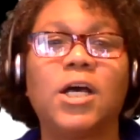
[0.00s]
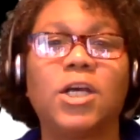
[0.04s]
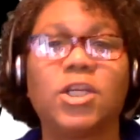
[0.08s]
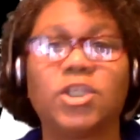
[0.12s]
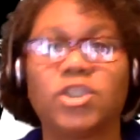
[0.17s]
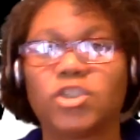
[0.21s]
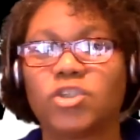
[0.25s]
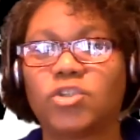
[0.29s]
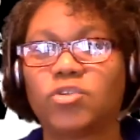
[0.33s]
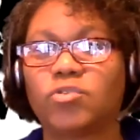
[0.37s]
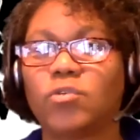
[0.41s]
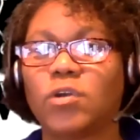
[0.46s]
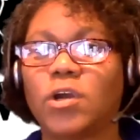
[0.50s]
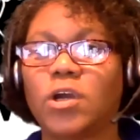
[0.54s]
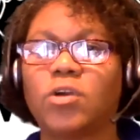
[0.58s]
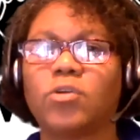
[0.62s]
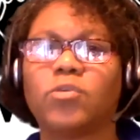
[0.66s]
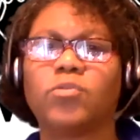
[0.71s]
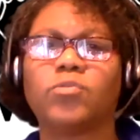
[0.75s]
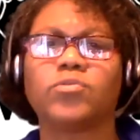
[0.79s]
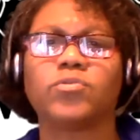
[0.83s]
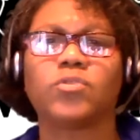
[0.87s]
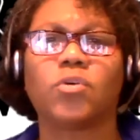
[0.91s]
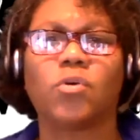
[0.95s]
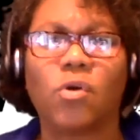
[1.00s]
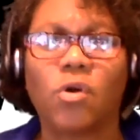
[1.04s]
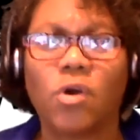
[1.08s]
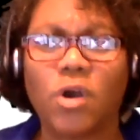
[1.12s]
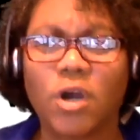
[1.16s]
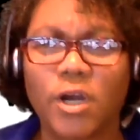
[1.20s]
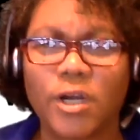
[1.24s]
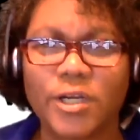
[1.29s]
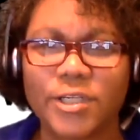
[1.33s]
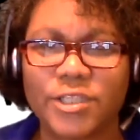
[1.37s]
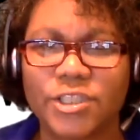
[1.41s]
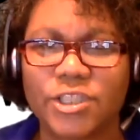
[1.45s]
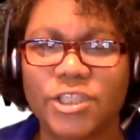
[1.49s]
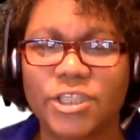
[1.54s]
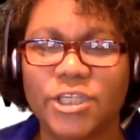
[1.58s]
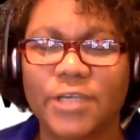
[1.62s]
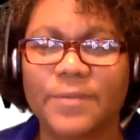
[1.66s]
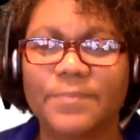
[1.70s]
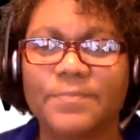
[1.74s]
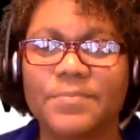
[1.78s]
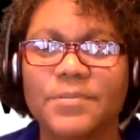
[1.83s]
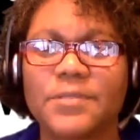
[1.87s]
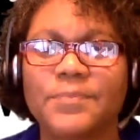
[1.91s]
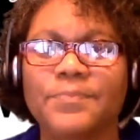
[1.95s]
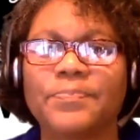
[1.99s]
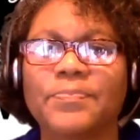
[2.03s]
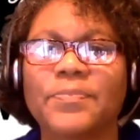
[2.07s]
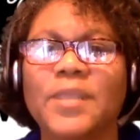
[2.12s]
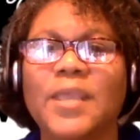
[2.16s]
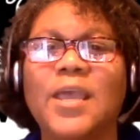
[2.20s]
struggles or hardships.